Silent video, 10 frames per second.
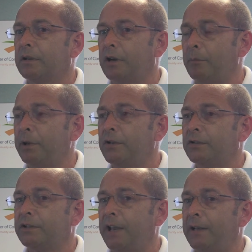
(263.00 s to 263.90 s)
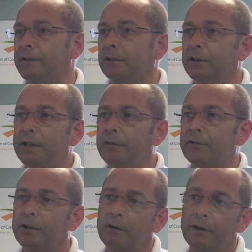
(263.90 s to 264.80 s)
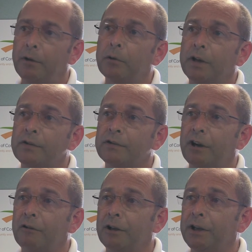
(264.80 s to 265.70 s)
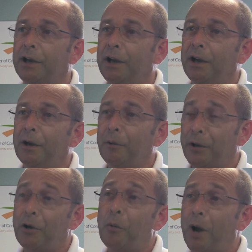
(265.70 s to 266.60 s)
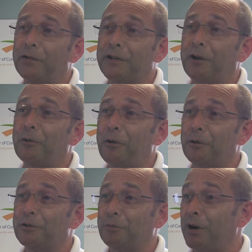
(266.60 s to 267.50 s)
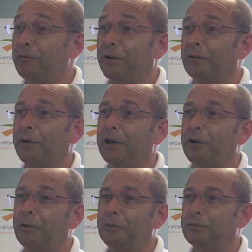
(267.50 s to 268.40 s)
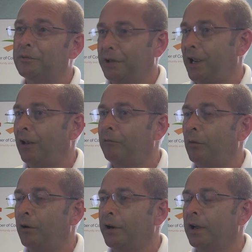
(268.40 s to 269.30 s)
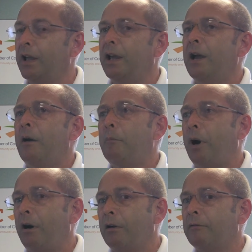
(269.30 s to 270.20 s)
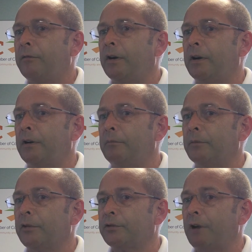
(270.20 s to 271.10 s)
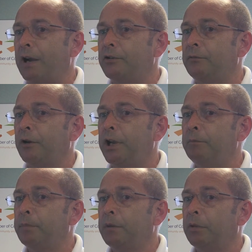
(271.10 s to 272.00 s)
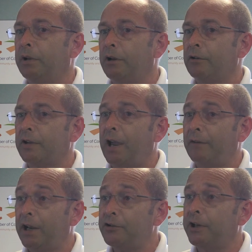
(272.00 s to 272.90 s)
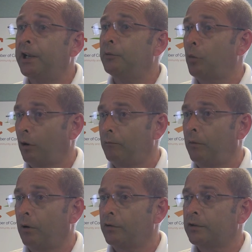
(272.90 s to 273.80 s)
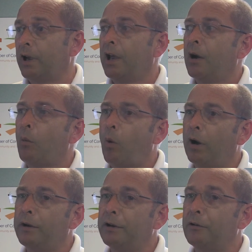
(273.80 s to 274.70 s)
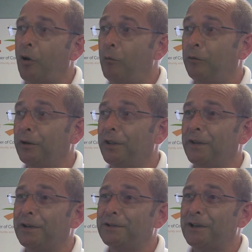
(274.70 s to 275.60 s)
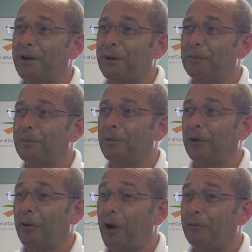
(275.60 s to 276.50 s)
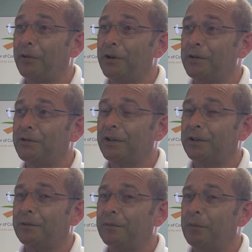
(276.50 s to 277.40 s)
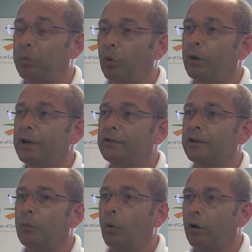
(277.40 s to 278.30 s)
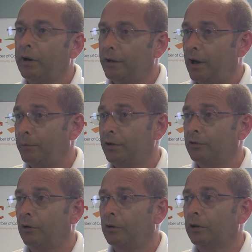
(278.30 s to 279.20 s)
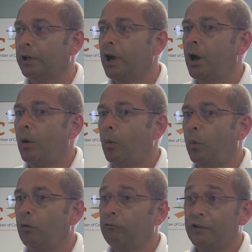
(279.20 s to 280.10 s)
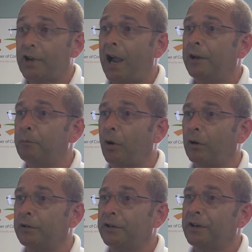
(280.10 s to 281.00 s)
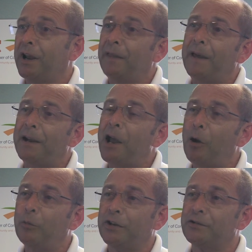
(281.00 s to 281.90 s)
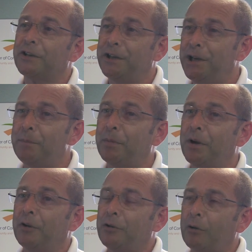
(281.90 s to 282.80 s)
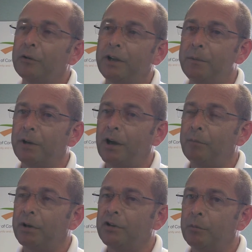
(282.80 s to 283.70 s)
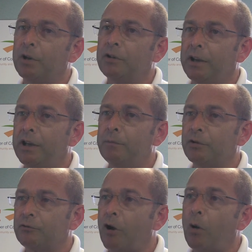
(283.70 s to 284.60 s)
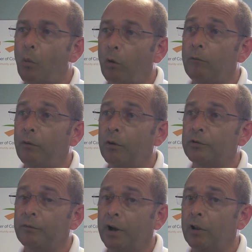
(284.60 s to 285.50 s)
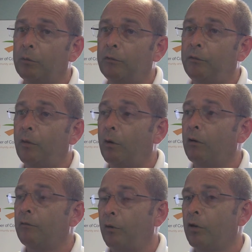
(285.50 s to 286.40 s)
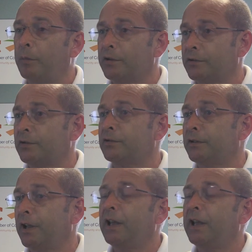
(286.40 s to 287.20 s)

companies tend to leave this area, they don't necessarily, when they go west, they don't go to Springfield, they go to California. Part of um, the strategy for keeping people here is to have an educated workforce. One, hopefully, that uh, a lot of these uh, employees that work in the companies locally will reside in Burlington. That helps us to keep, not only to keep the companies here, but to keep a strong workforce available for, for the businesses, and,